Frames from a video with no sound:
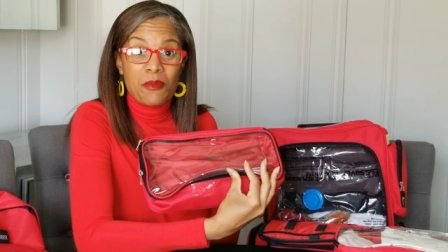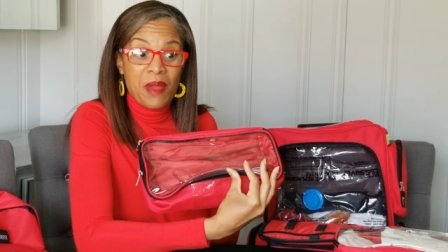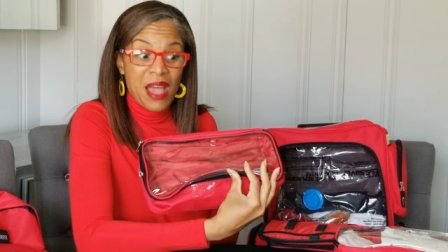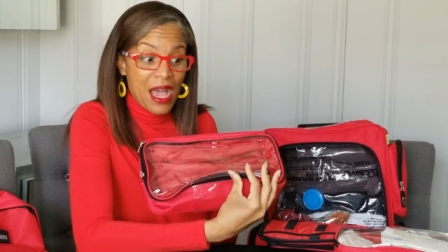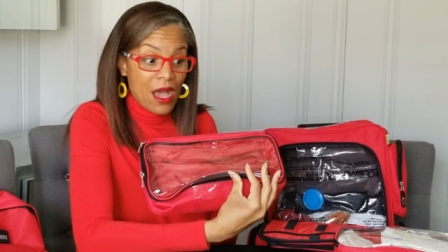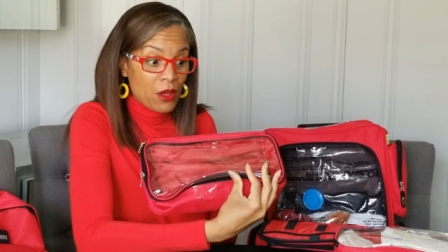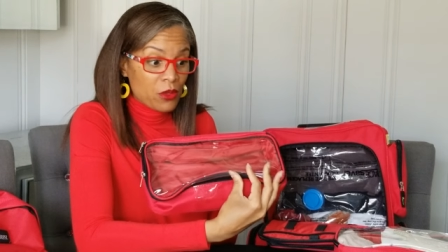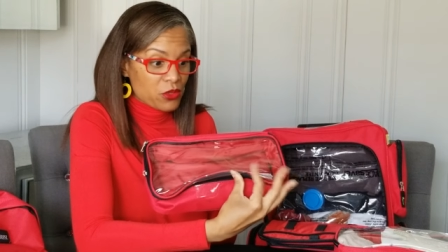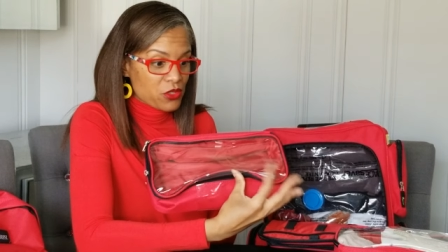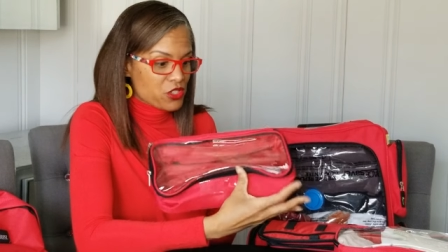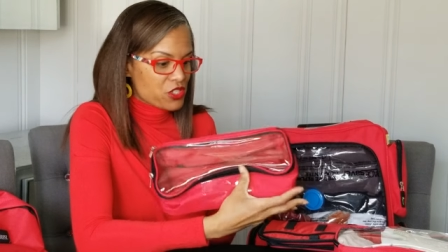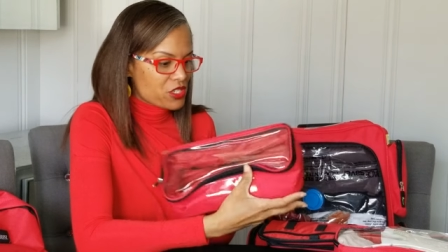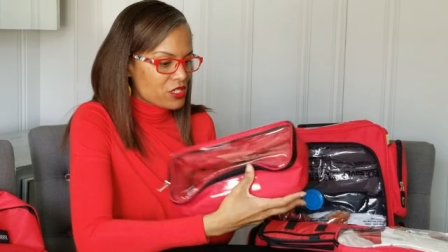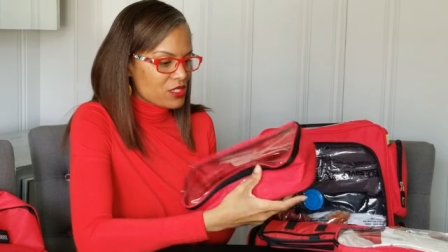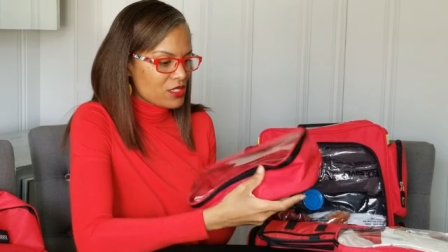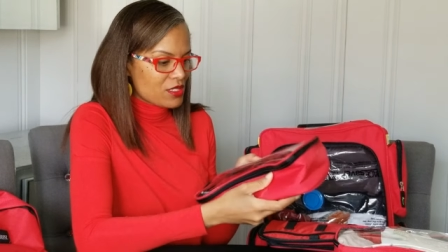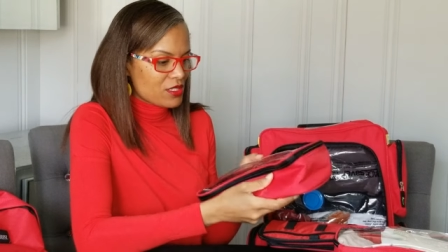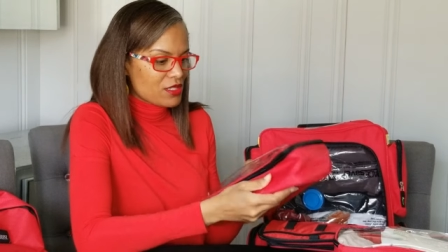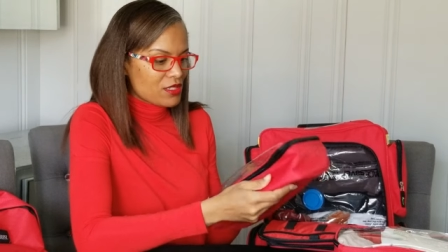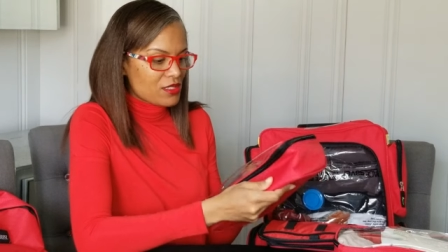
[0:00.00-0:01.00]
pouch.
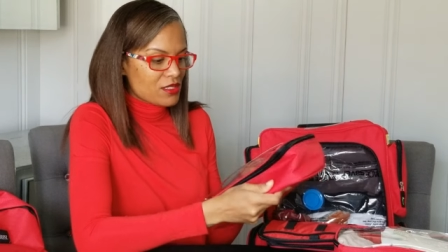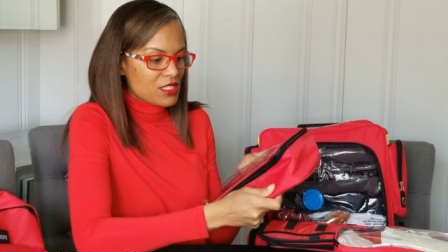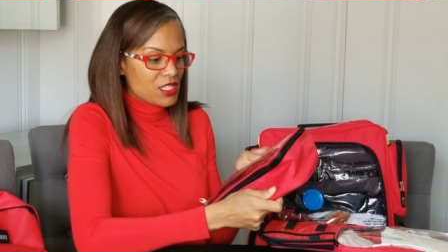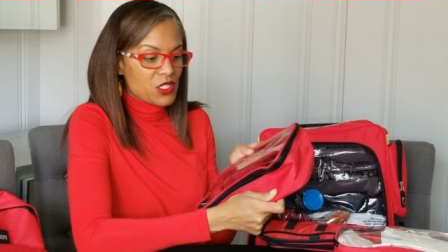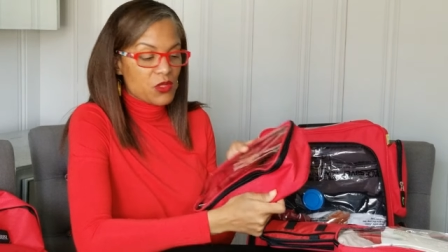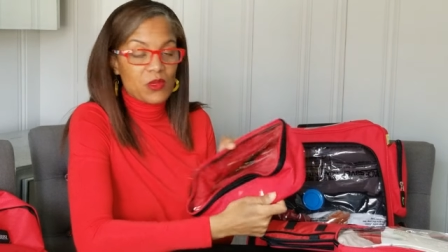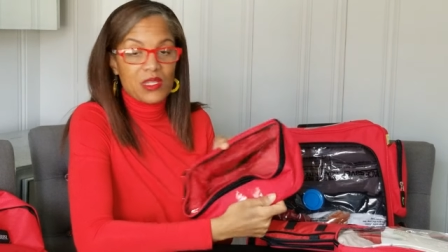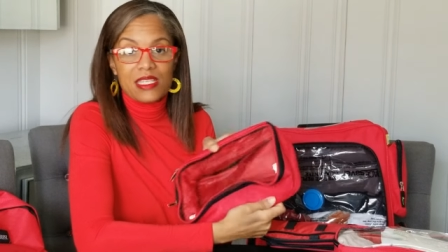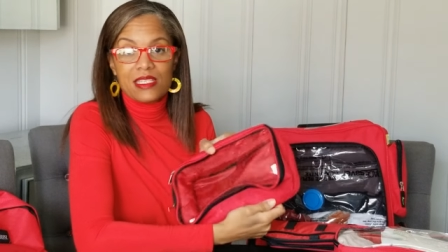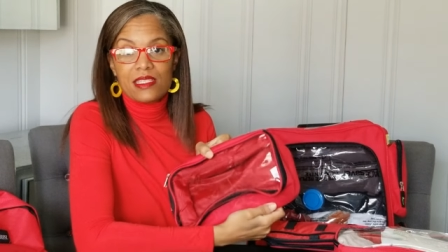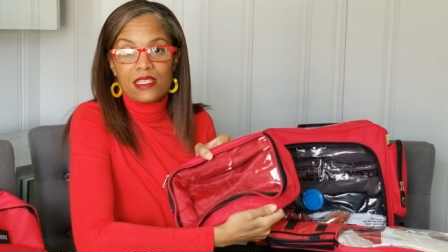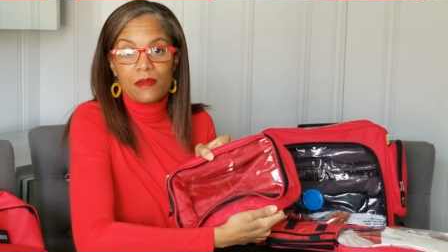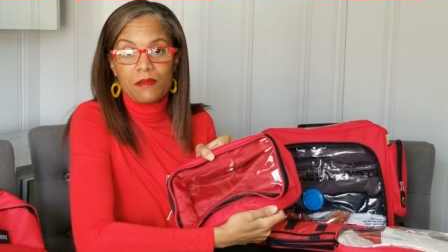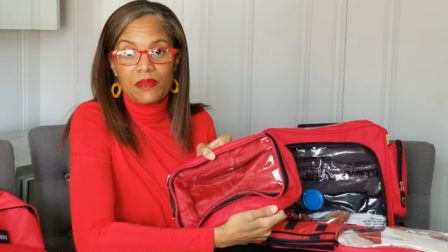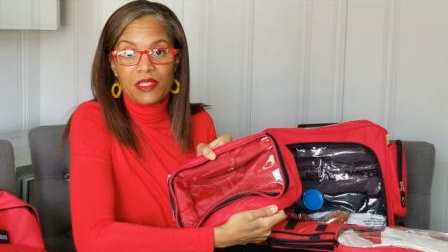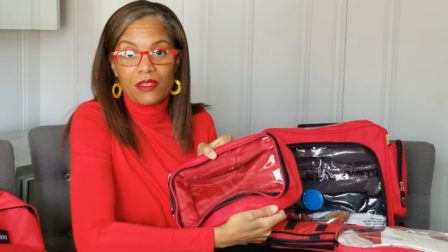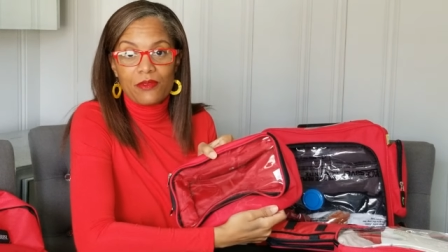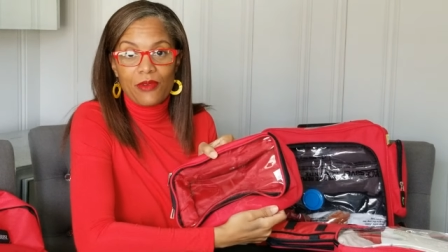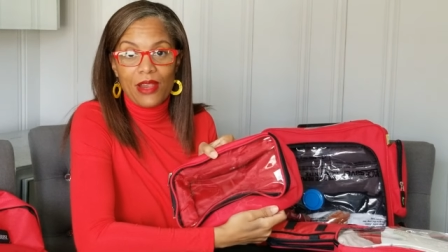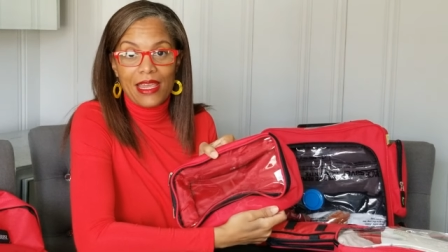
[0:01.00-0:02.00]
This one is
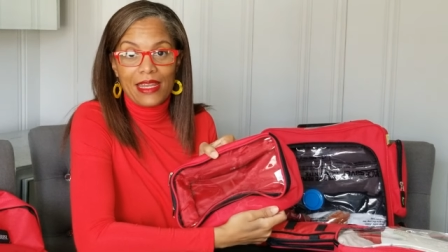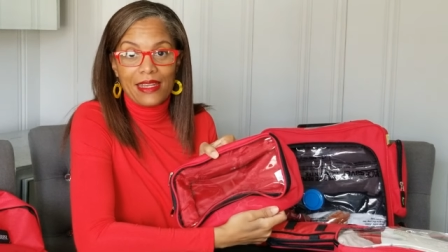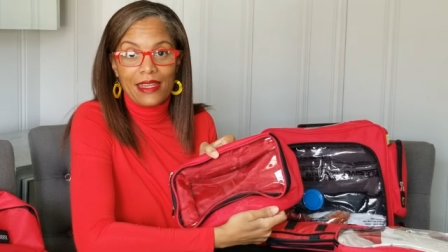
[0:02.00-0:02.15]
empty right